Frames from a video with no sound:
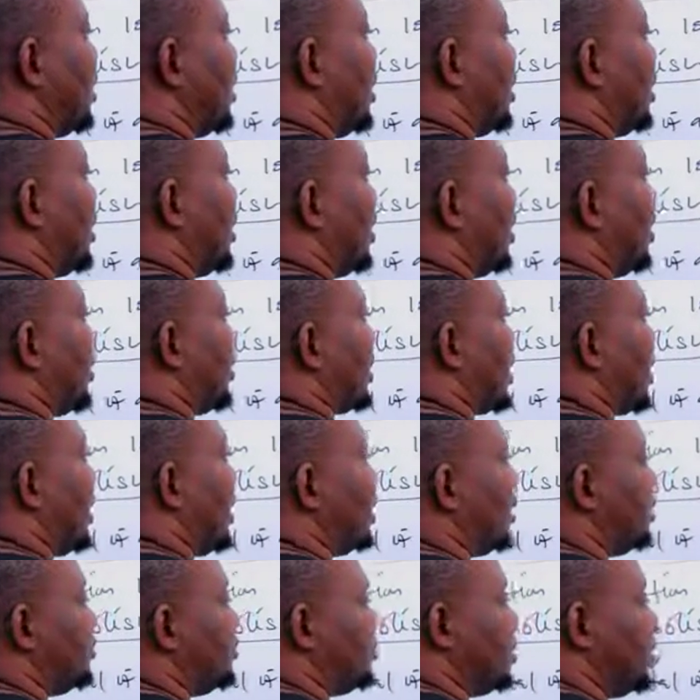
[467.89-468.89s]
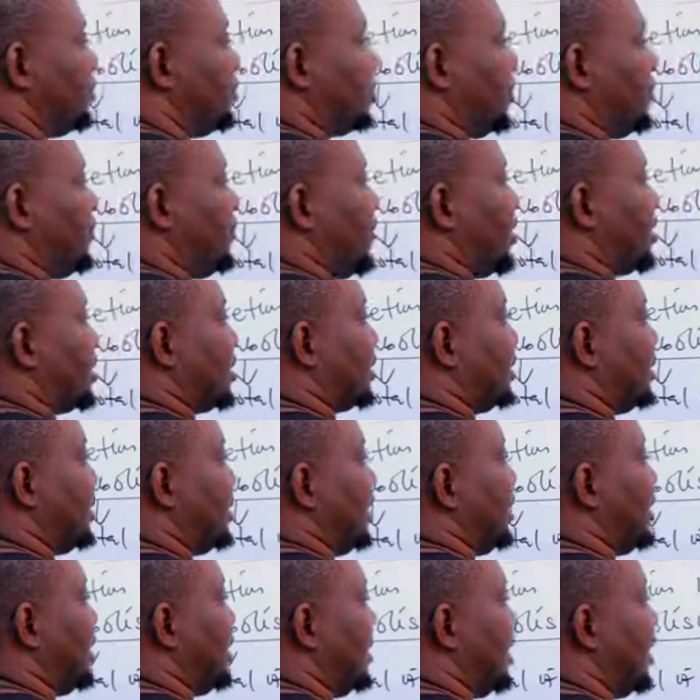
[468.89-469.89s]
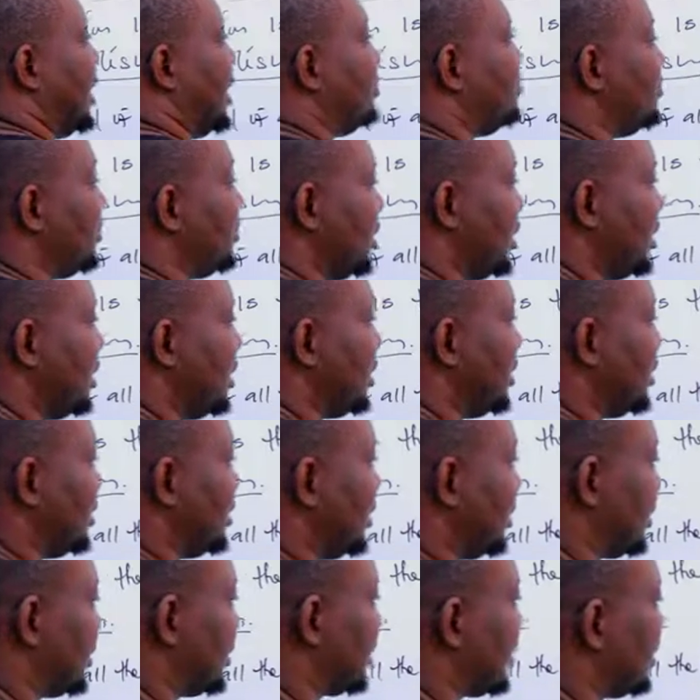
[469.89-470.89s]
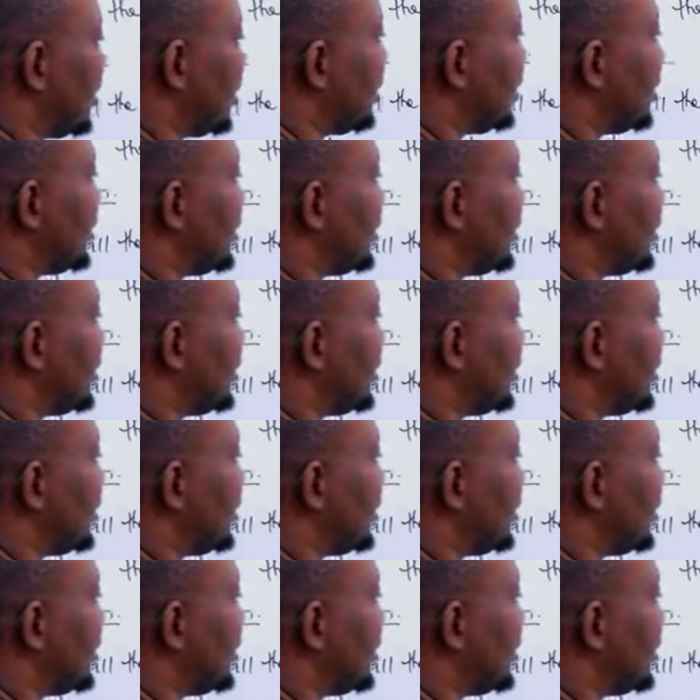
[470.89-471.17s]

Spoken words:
Okay, the prefix D here means